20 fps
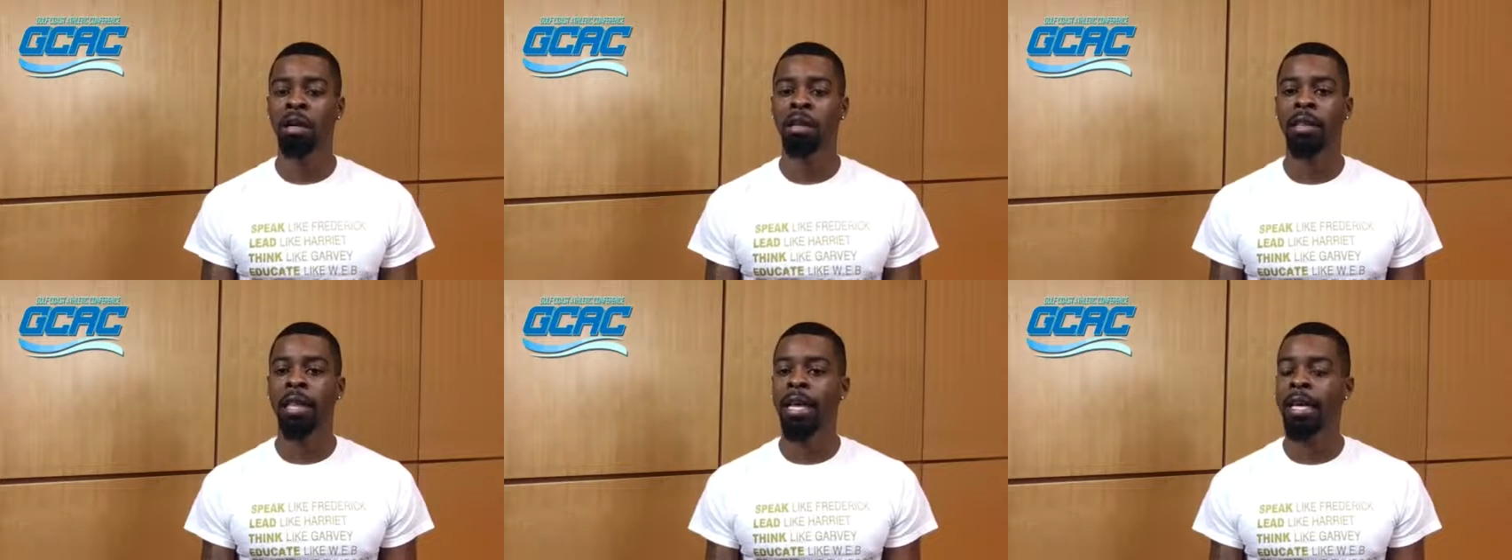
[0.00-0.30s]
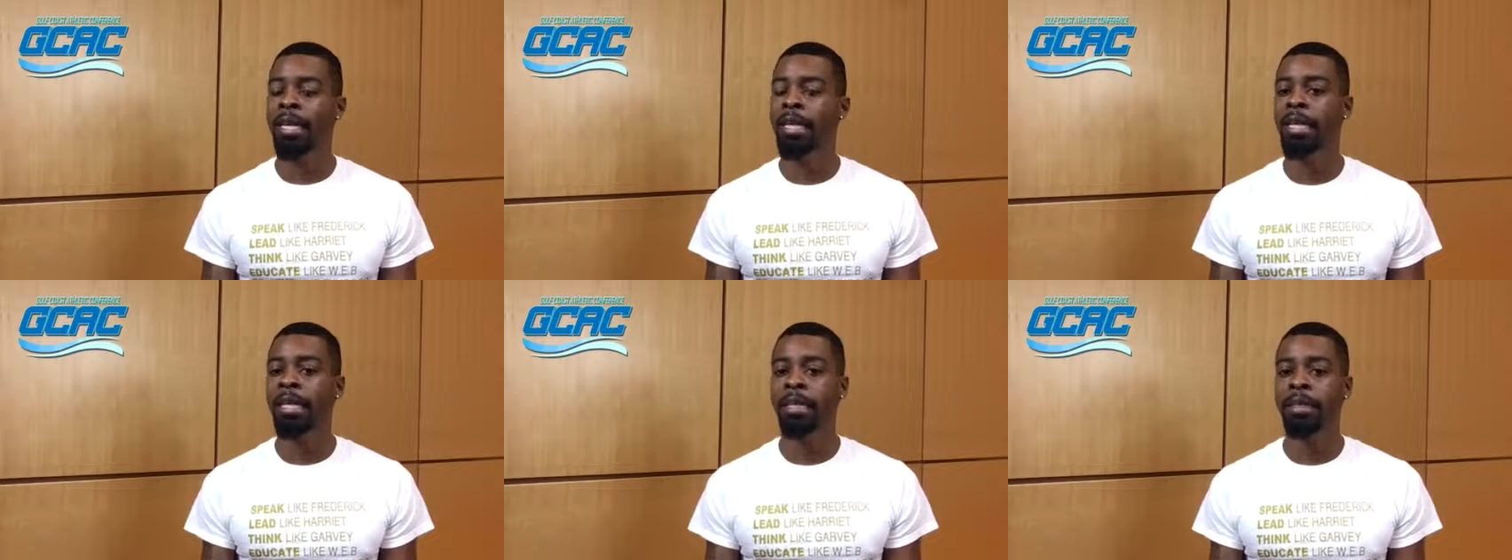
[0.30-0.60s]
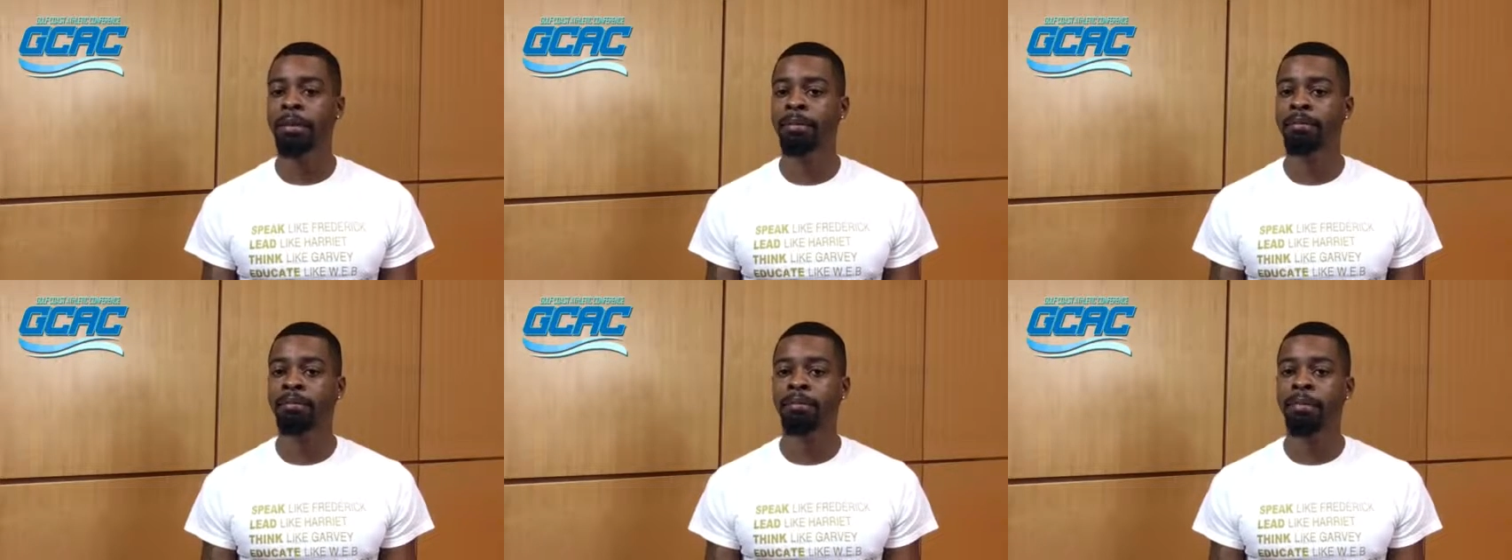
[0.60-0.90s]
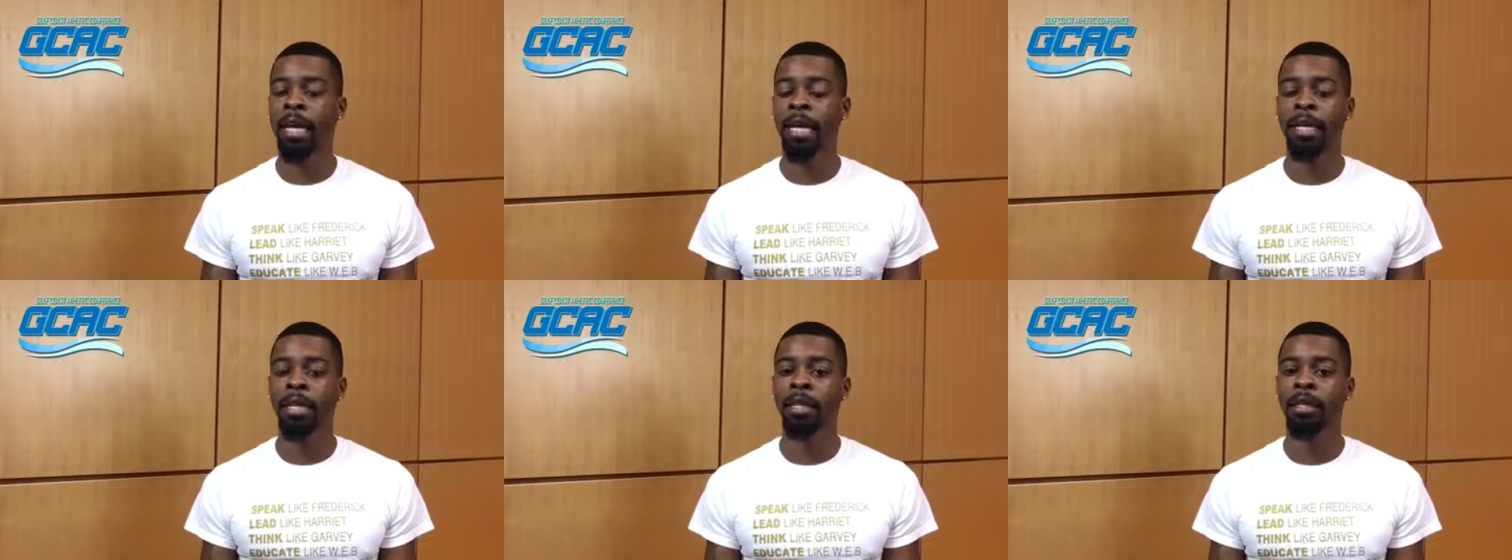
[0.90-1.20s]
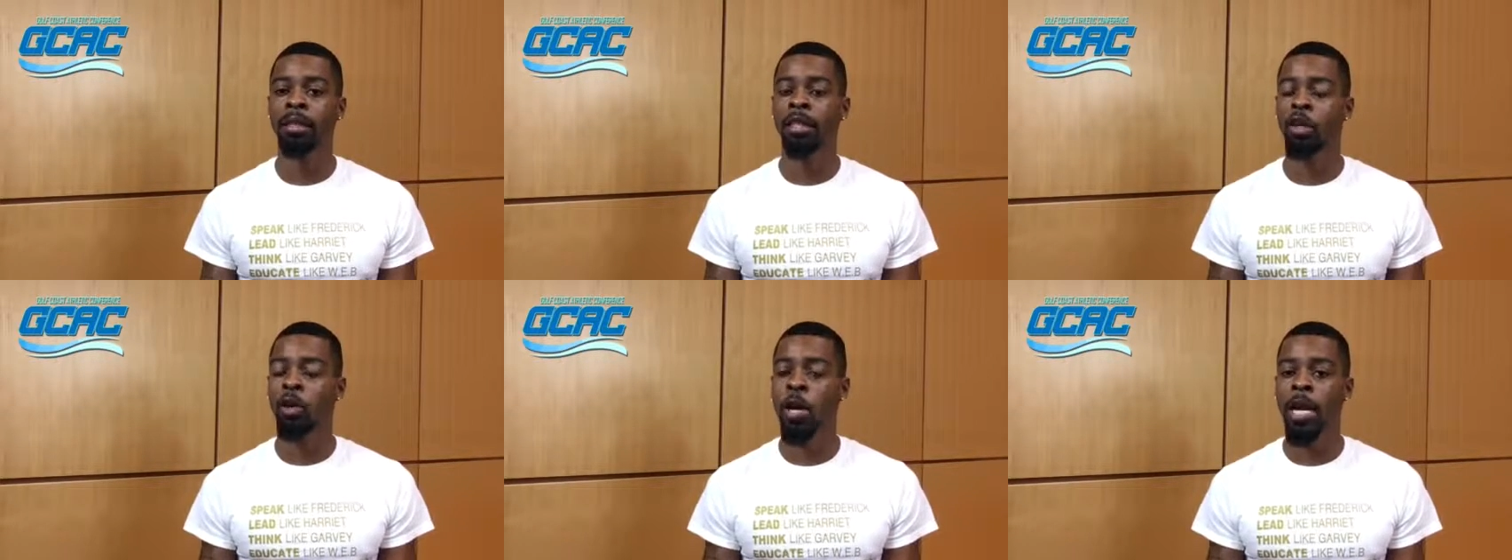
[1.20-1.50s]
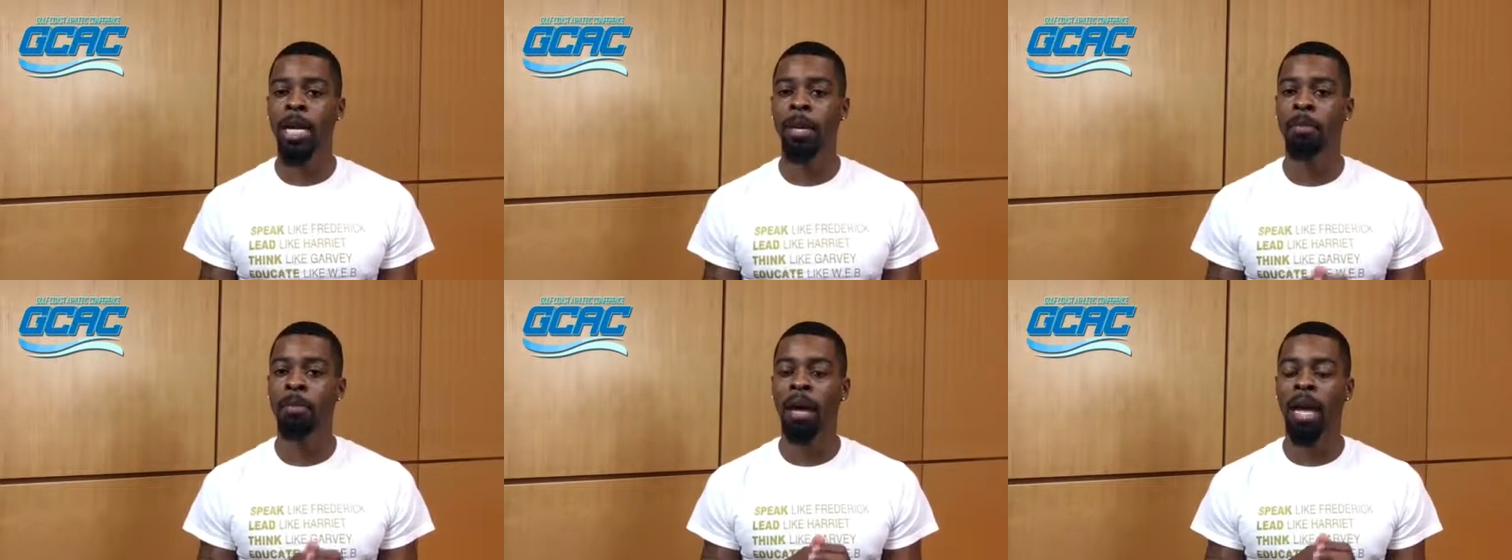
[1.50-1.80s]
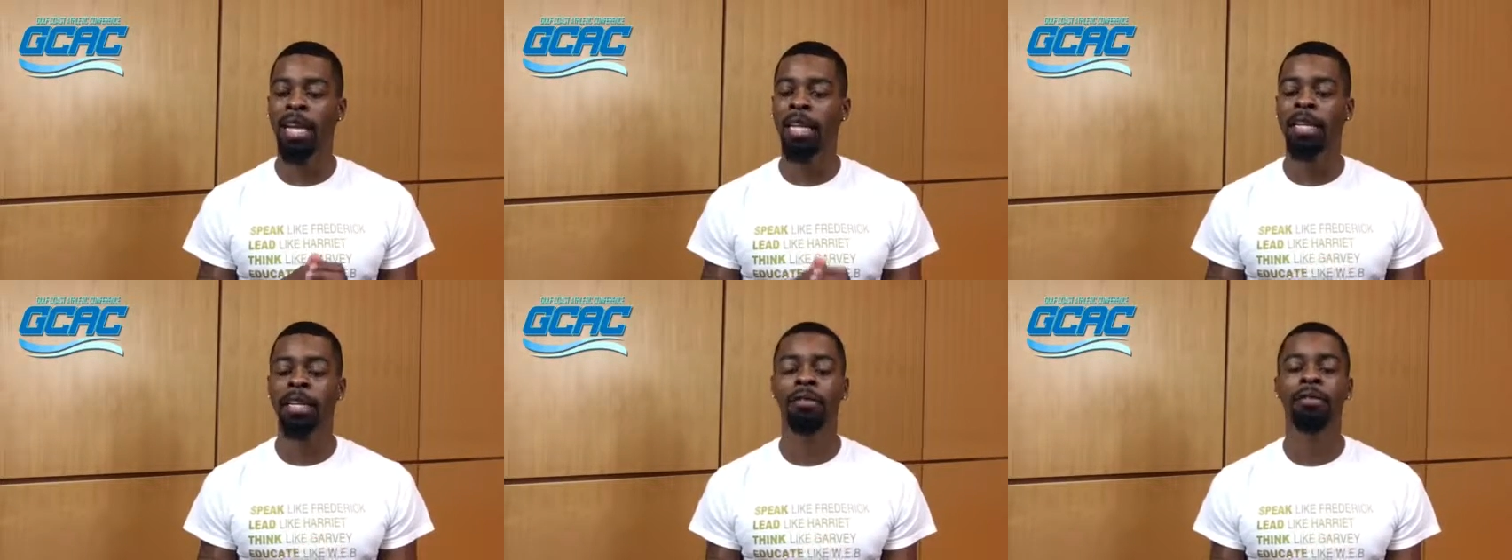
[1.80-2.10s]
they can create
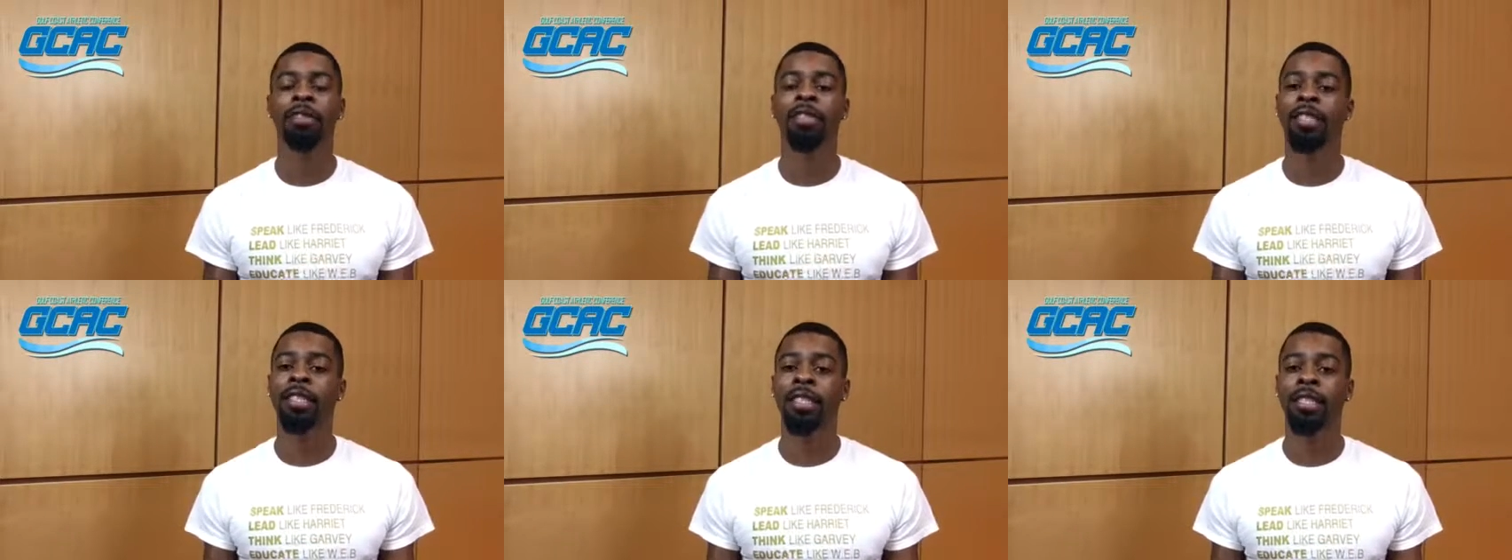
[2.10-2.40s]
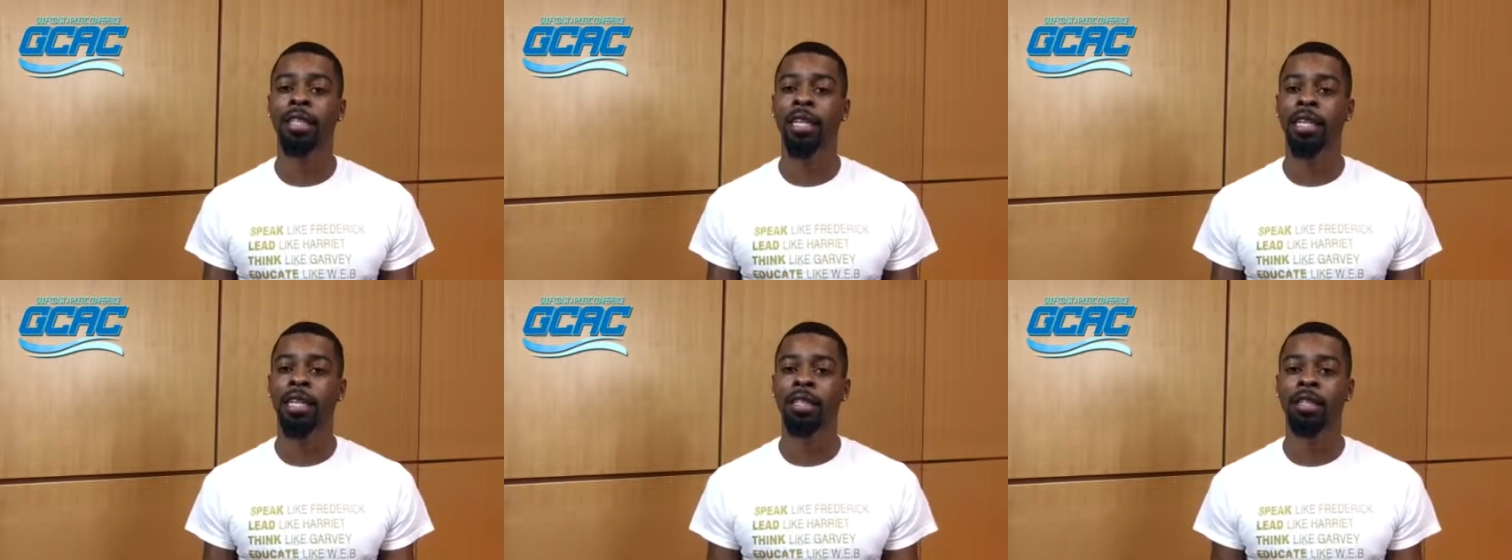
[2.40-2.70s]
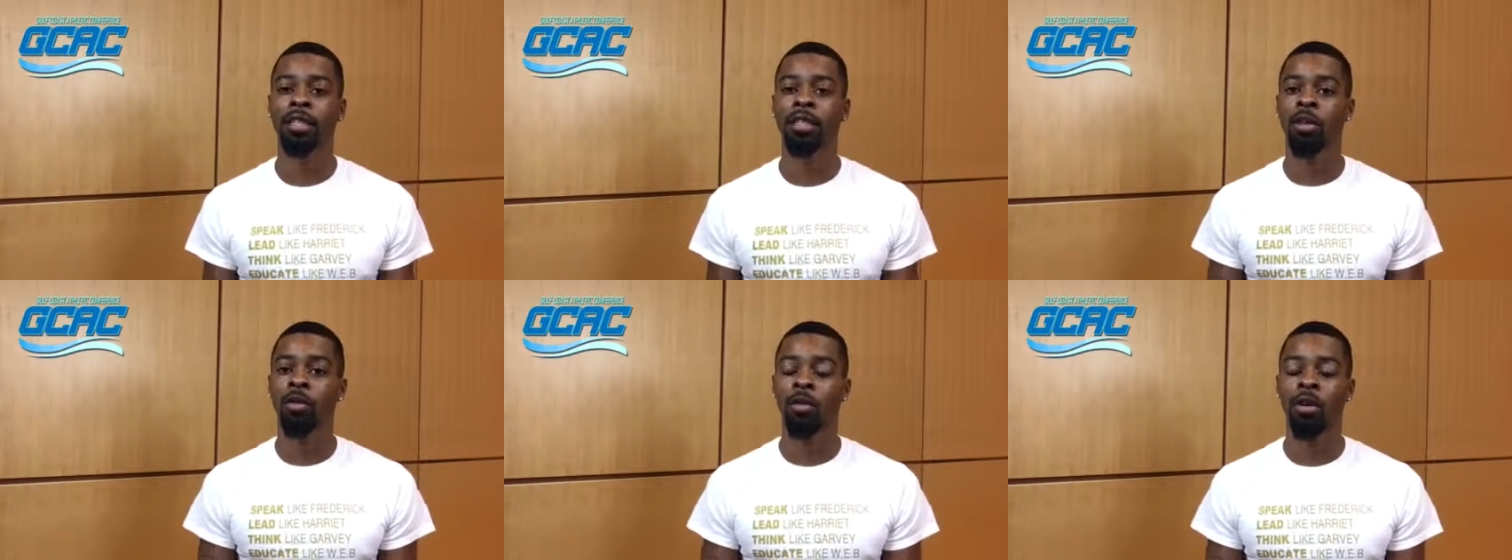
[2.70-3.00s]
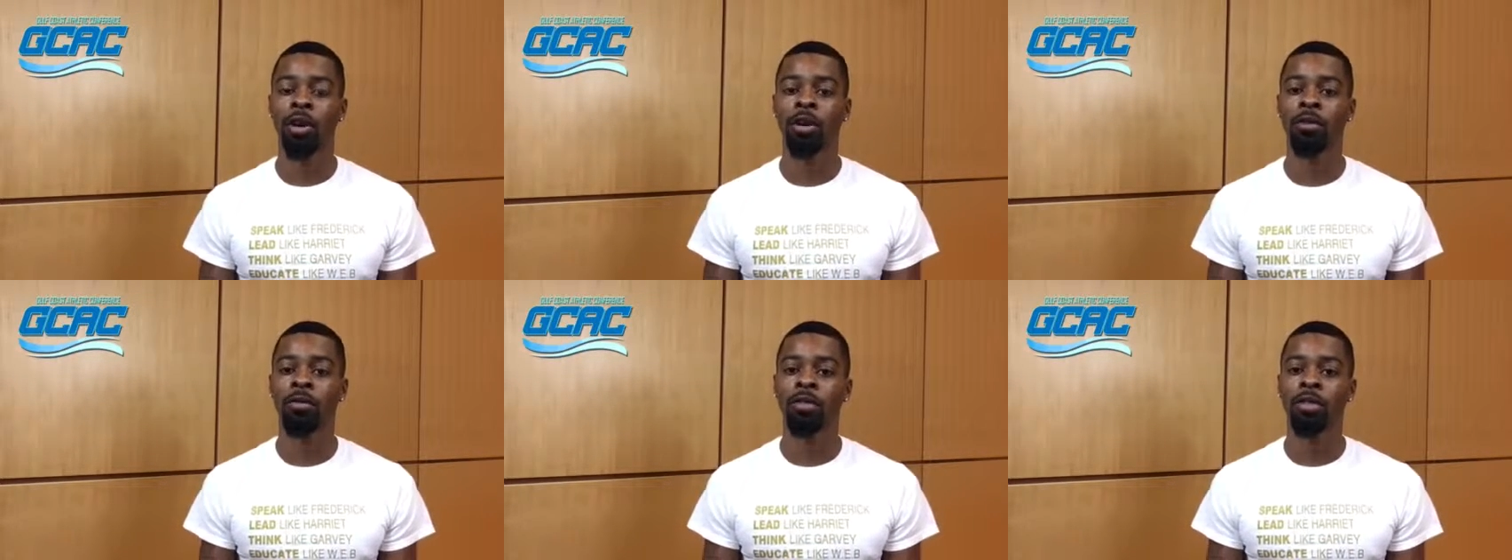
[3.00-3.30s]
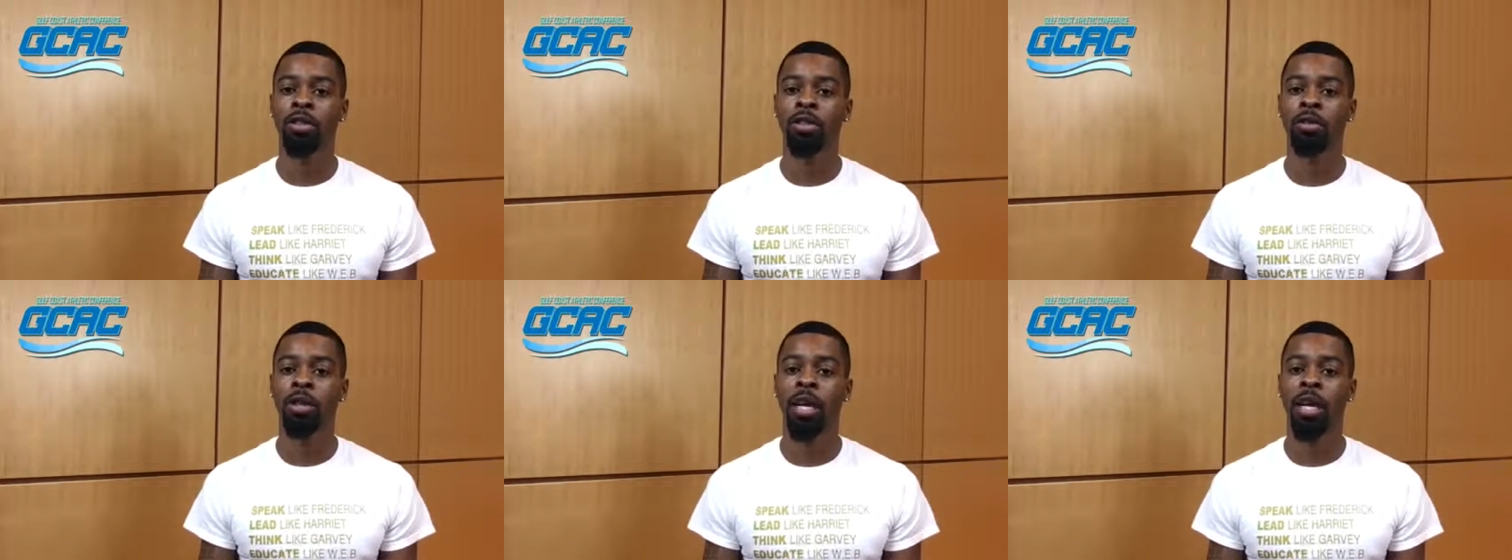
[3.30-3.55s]
magnificent things in the world for you.